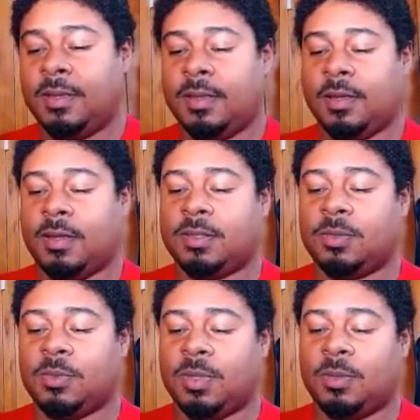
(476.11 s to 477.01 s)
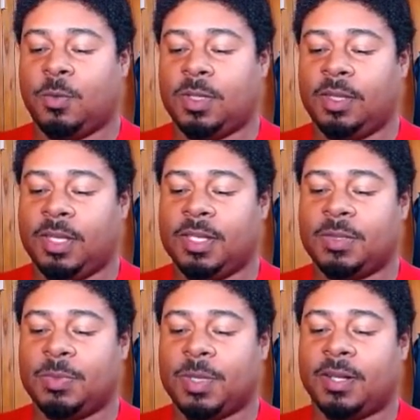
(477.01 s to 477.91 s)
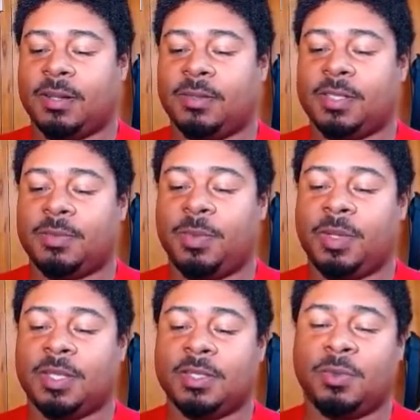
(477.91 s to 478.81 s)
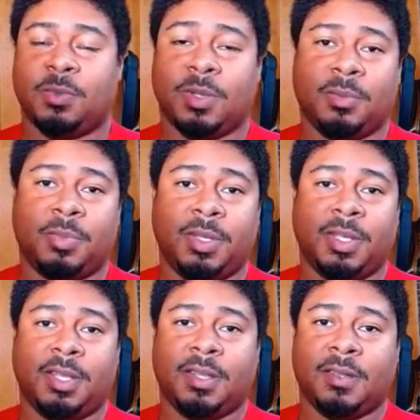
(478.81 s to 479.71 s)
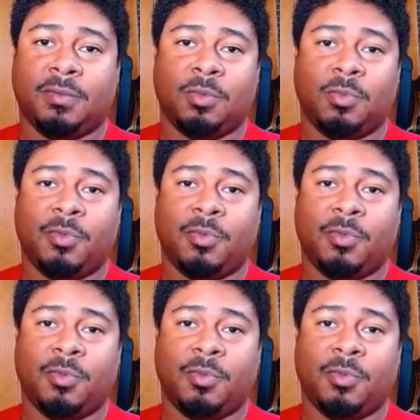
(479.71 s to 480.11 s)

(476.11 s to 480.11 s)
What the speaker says: Also running 1 Link Spider, just because we're running plenty of normal